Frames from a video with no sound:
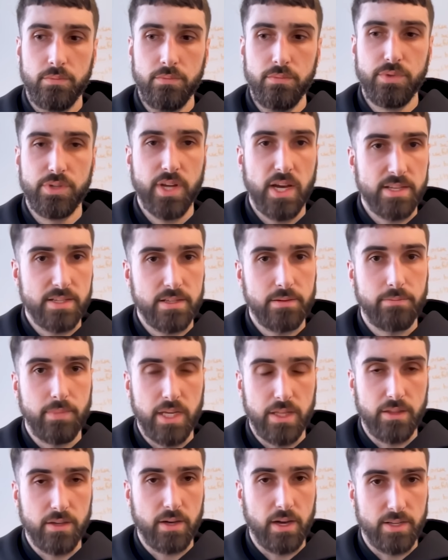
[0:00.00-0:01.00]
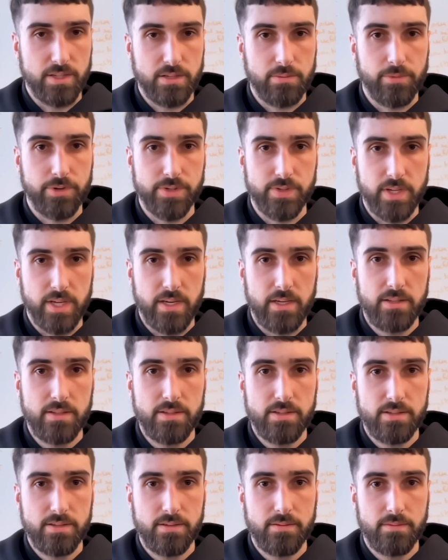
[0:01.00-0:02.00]
doesn't meet the customer's
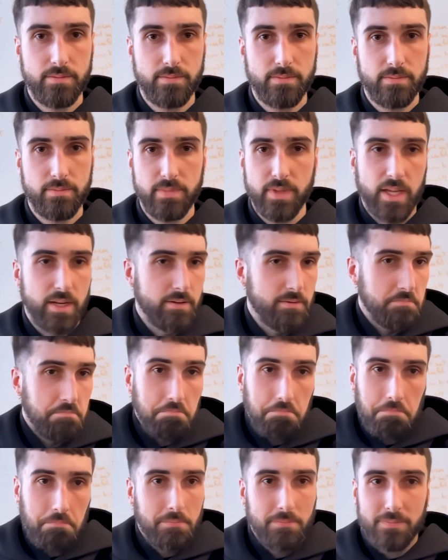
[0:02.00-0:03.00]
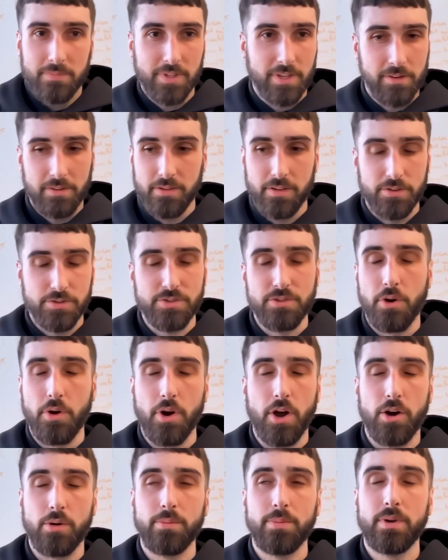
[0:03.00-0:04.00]
needs, then there's no
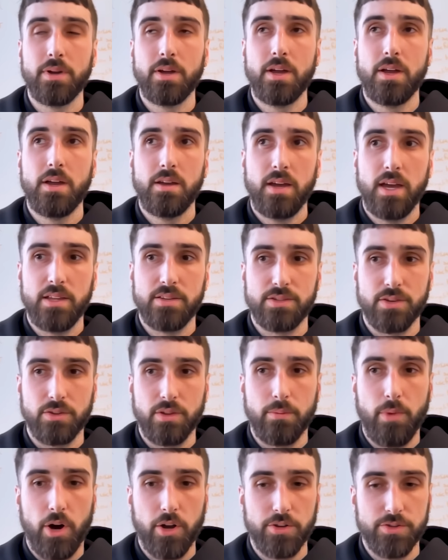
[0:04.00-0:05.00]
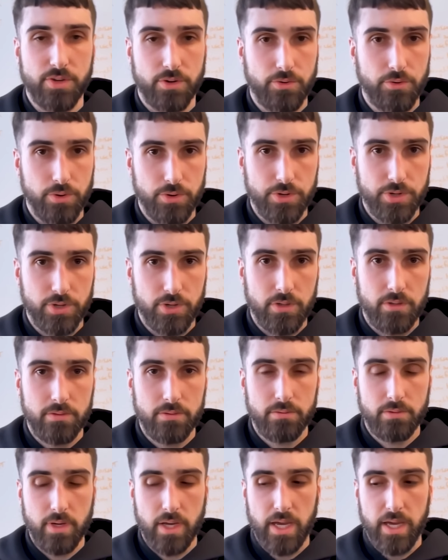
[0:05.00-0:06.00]
hope. And so the models are crucial,
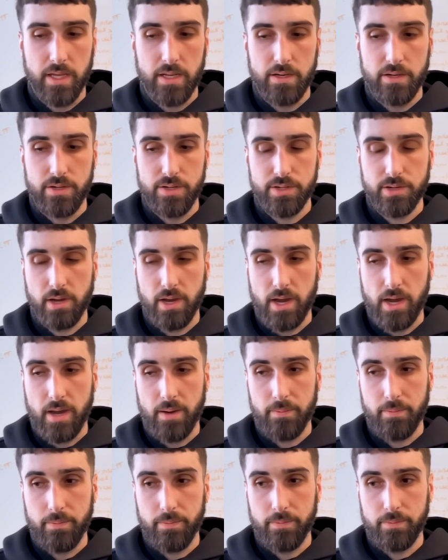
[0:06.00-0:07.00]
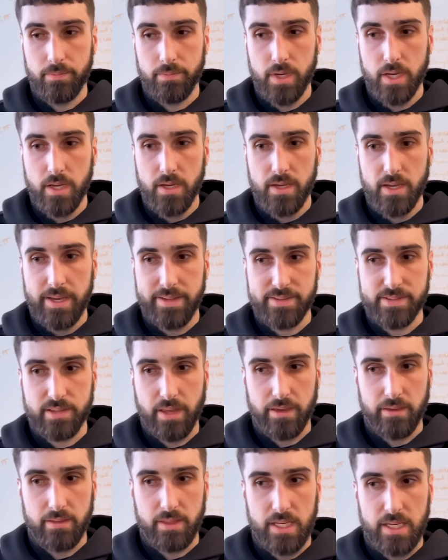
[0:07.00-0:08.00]
and it's
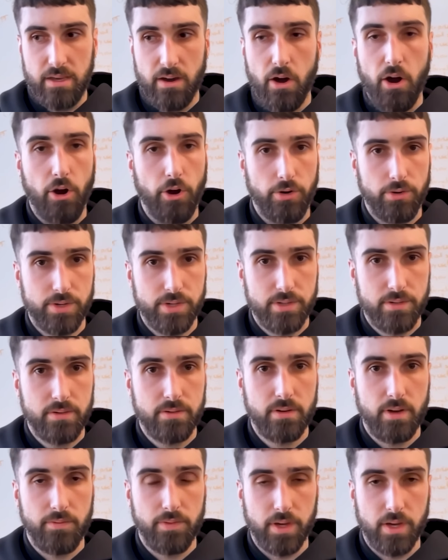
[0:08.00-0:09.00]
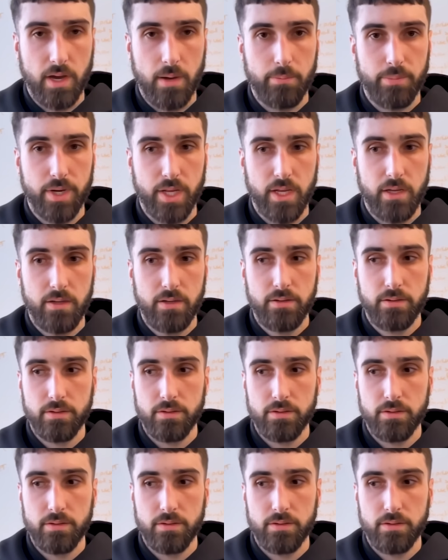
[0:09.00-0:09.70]
like the heart of the company.